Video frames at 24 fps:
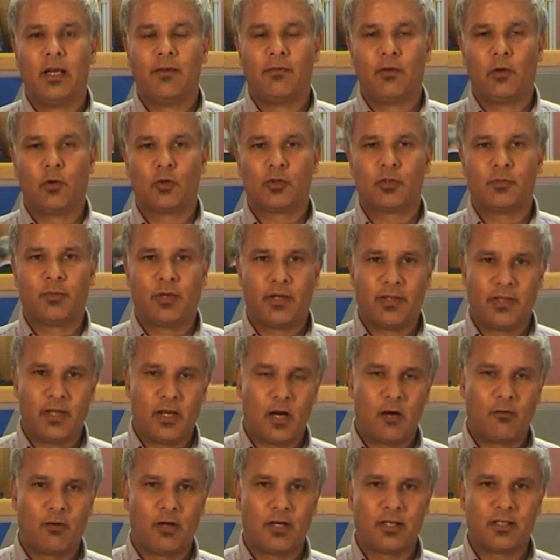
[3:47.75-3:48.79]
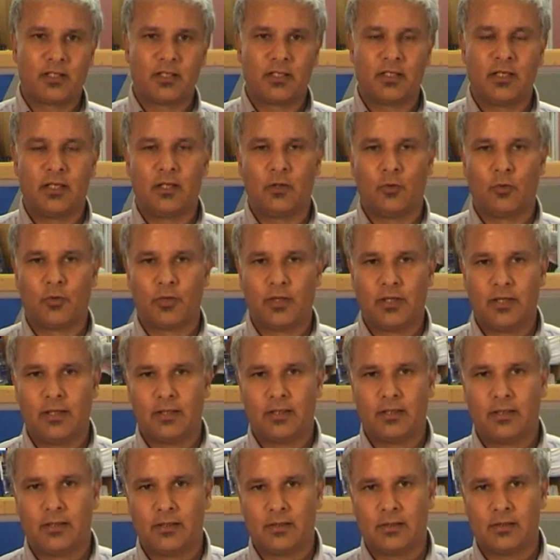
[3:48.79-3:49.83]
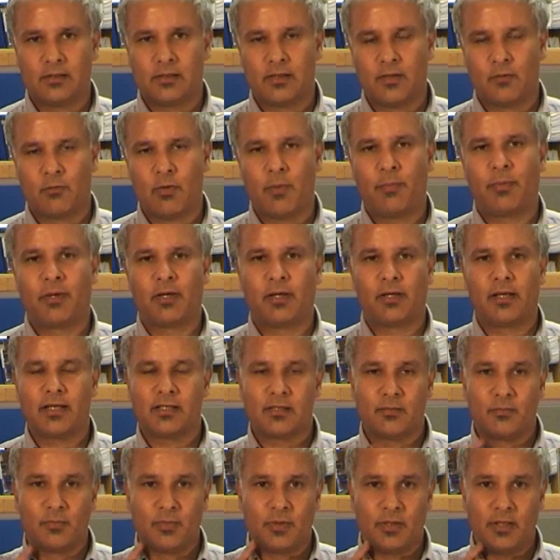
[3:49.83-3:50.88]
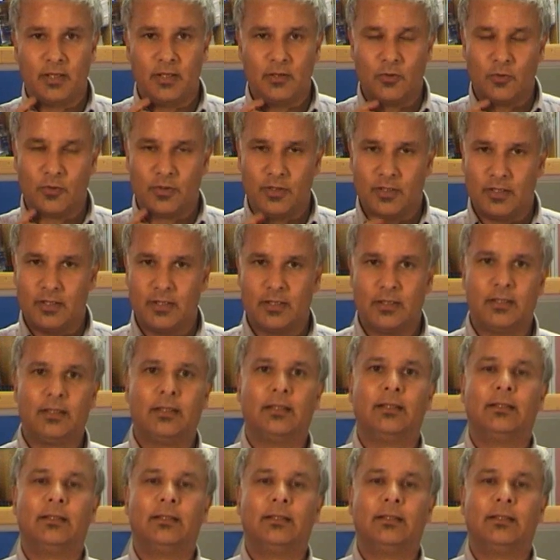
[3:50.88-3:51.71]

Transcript: If you look to buy the RIT or the replicant S&P or the